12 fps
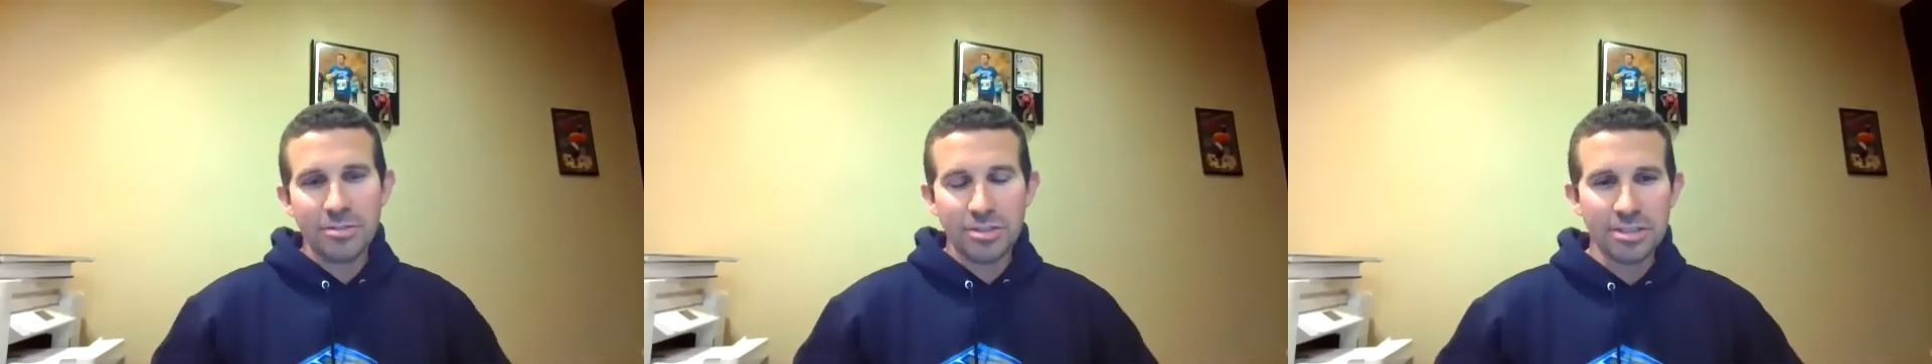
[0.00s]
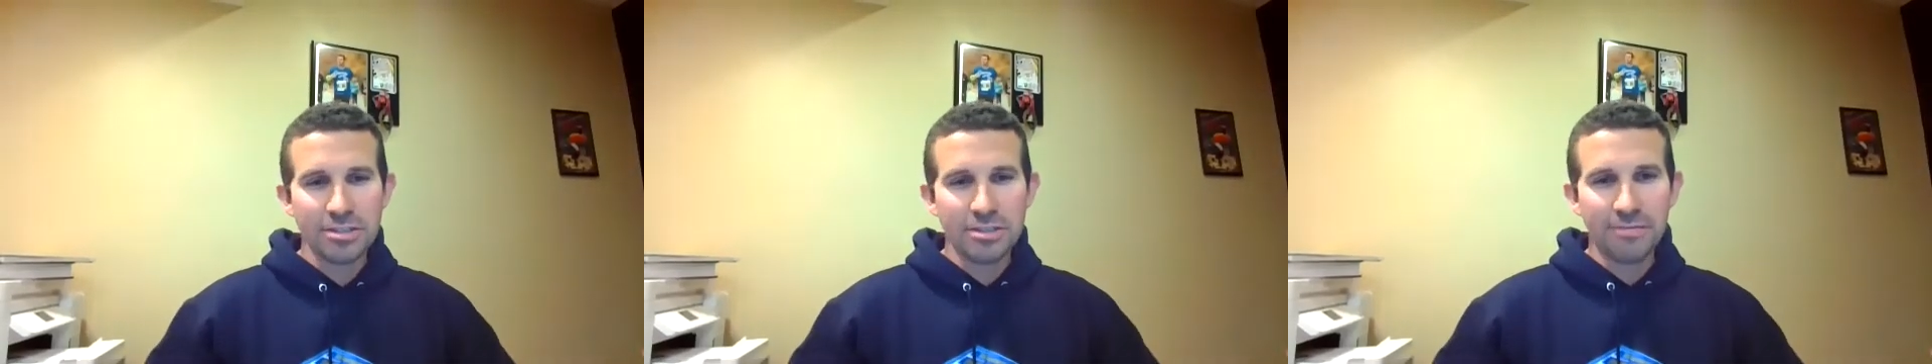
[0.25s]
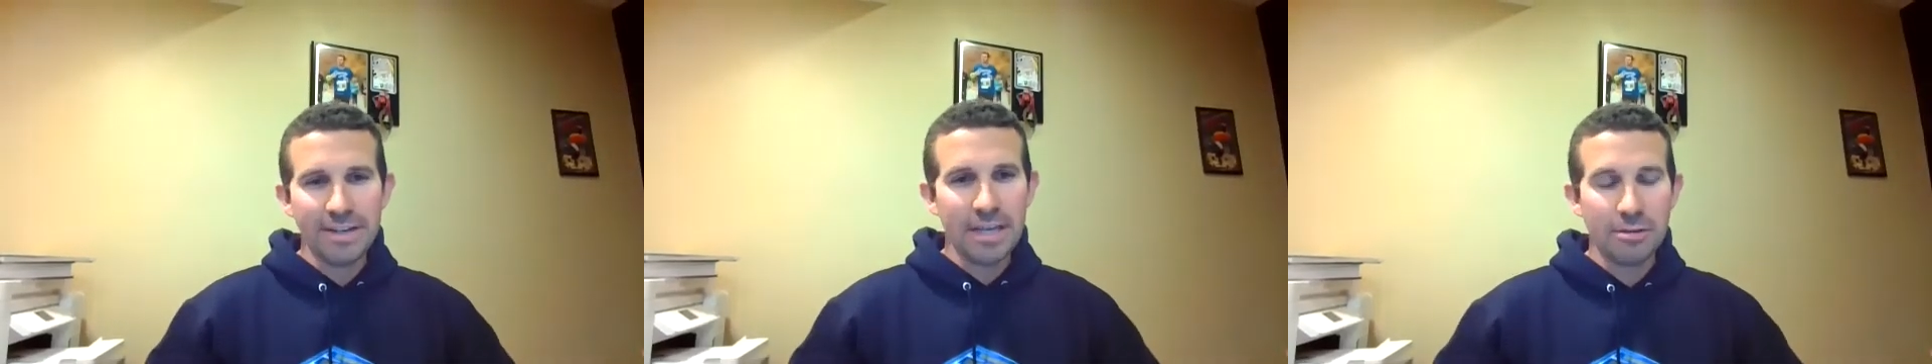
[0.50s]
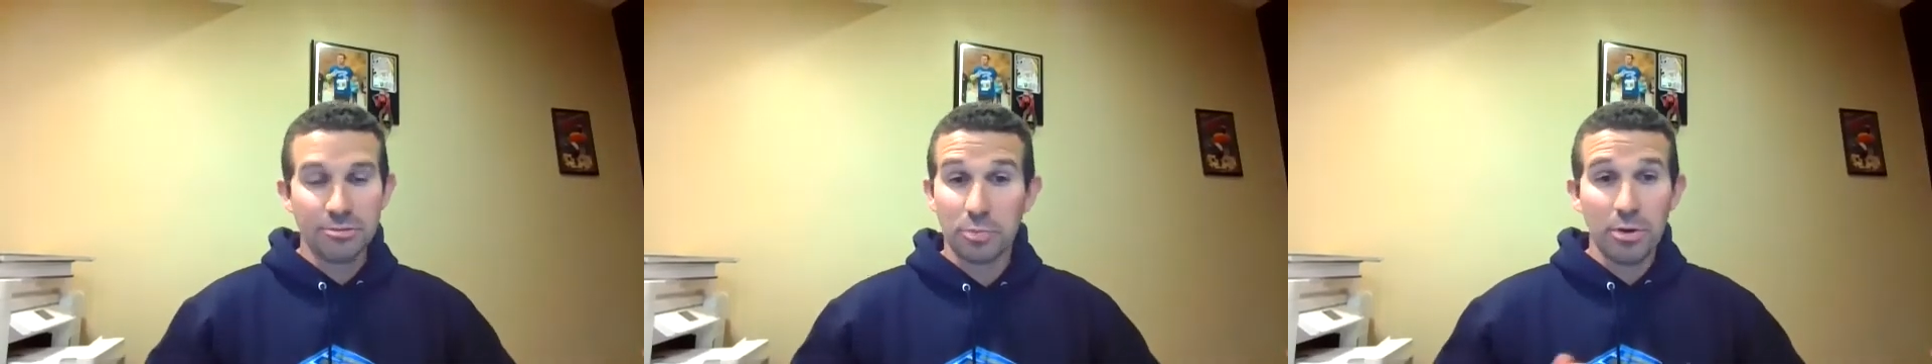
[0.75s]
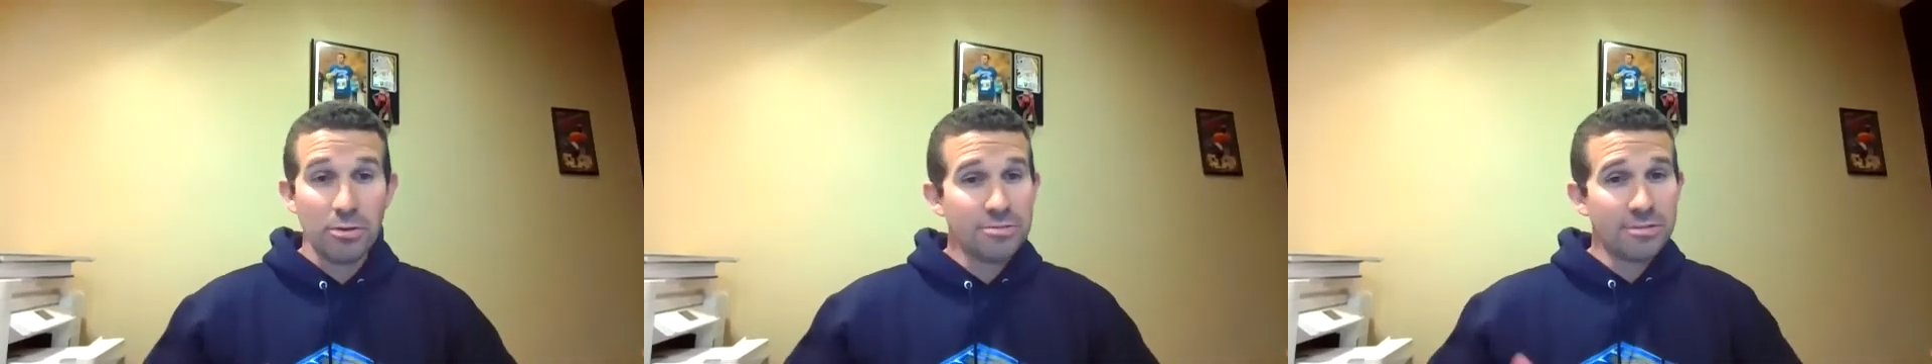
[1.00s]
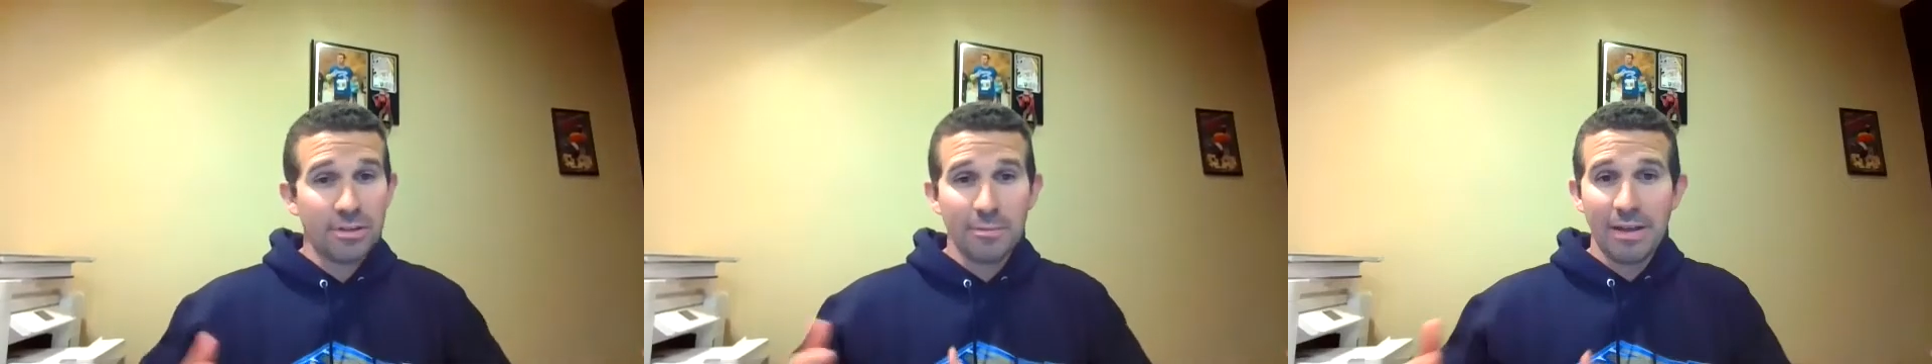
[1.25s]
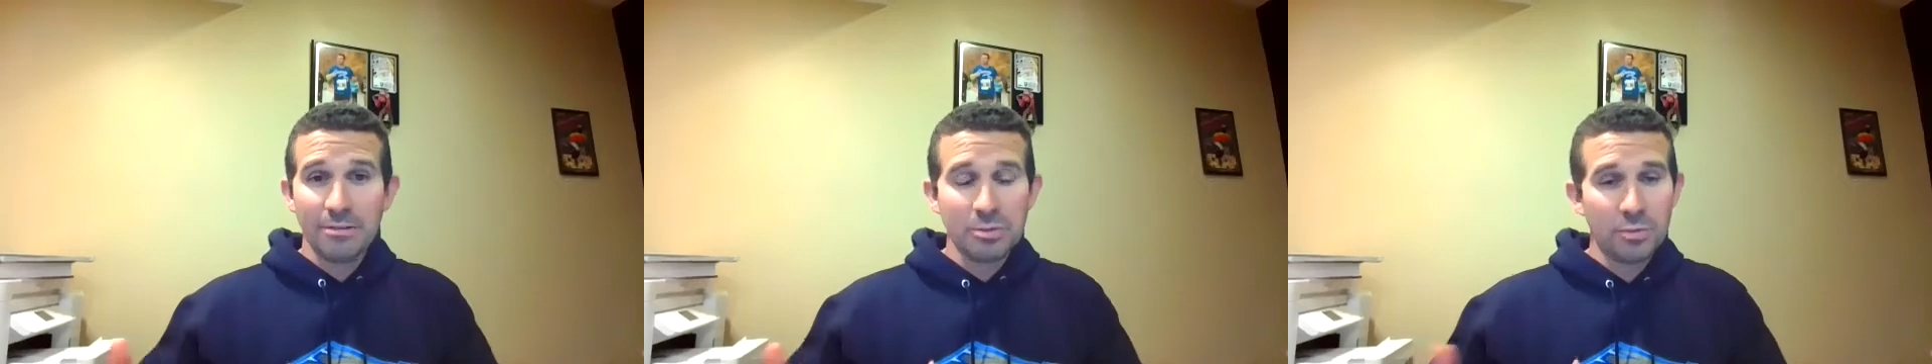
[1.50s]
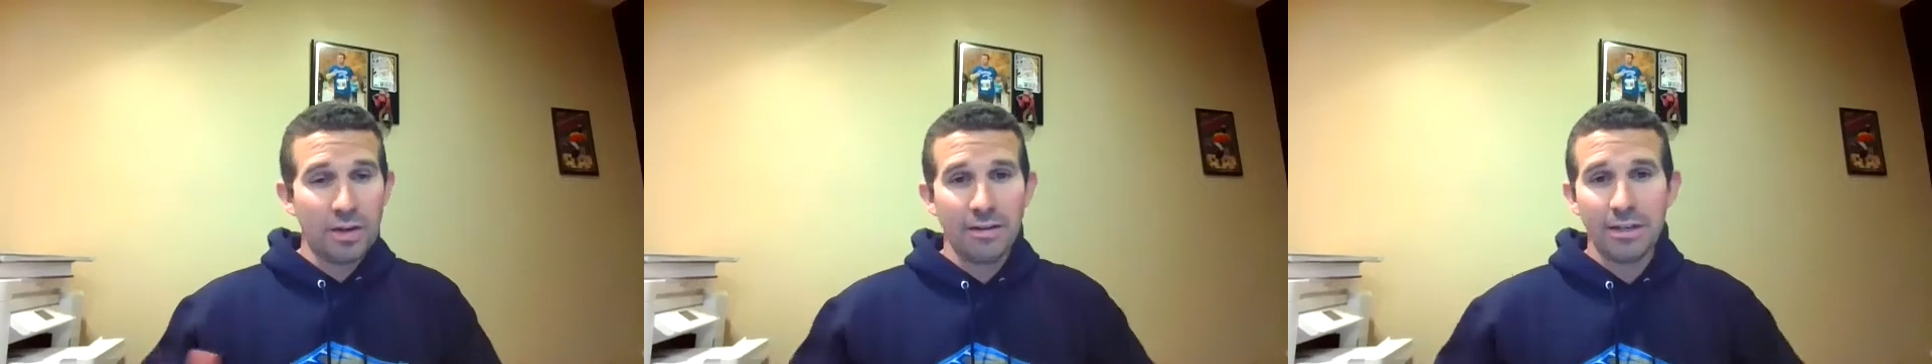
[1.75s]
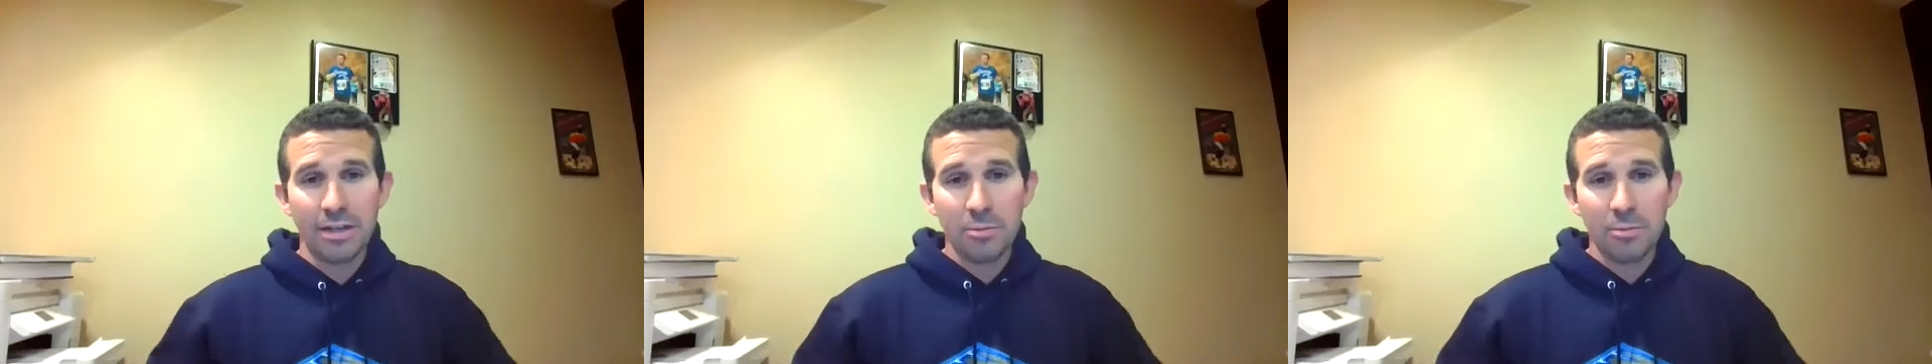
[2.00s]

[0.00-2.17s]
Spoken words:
just the videos or posting them elsewhere?